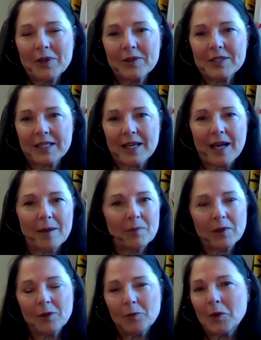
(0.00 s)
you to
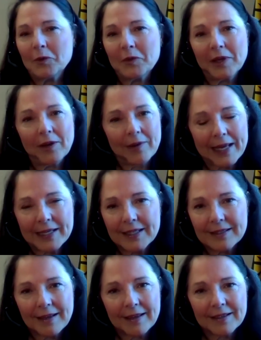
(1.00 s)
come. You won't regret
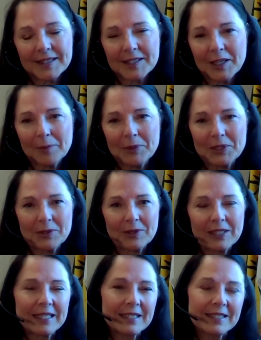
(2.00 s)
it. And it's an
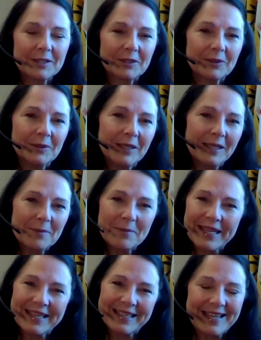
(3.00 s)
opportunity to
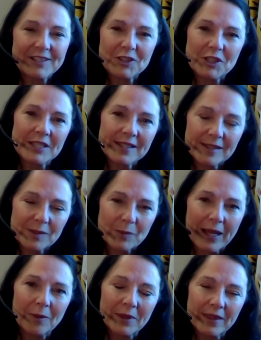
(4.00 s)
make connections as
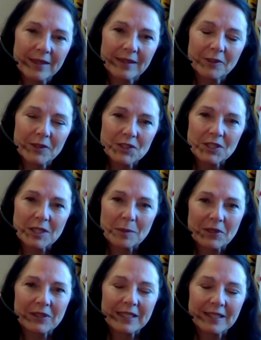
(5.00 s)
well within the Christian
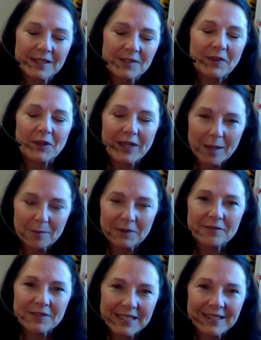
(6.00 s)
community. It's very
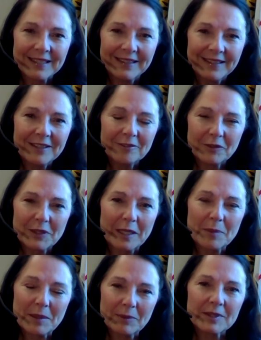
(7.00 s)
uplifting for young
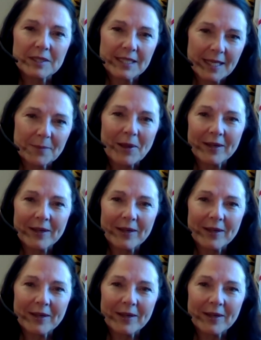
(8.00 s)
people to take part